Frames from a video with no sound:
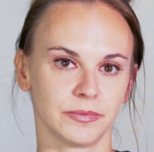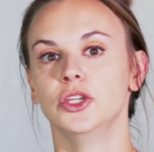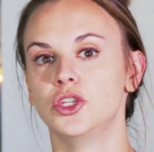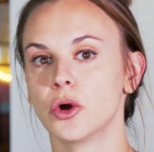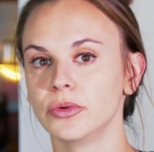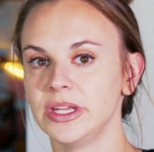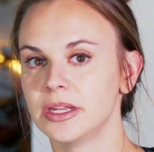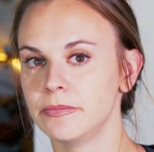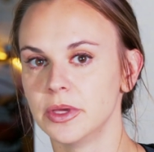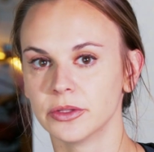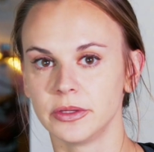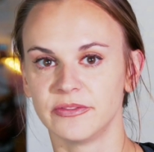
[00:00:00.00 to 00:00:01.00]
You don't need 1
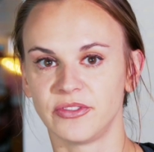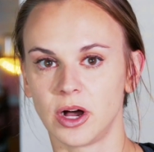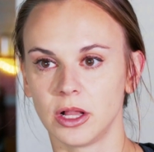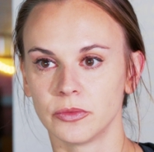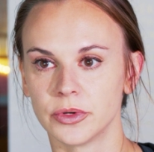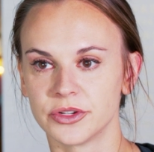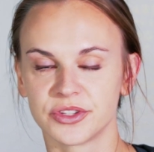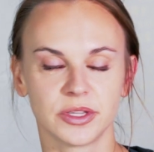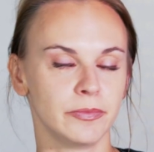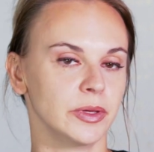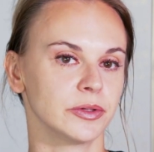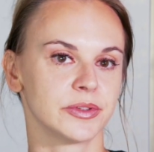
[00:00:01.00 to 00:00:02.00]
million followers
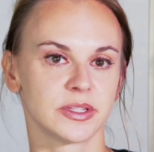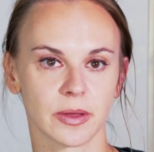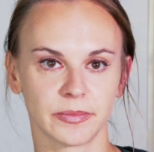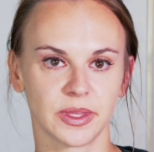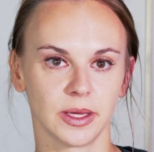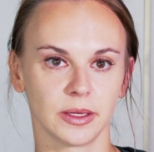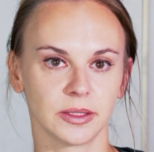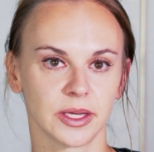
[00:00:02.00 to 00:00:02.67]
to build something.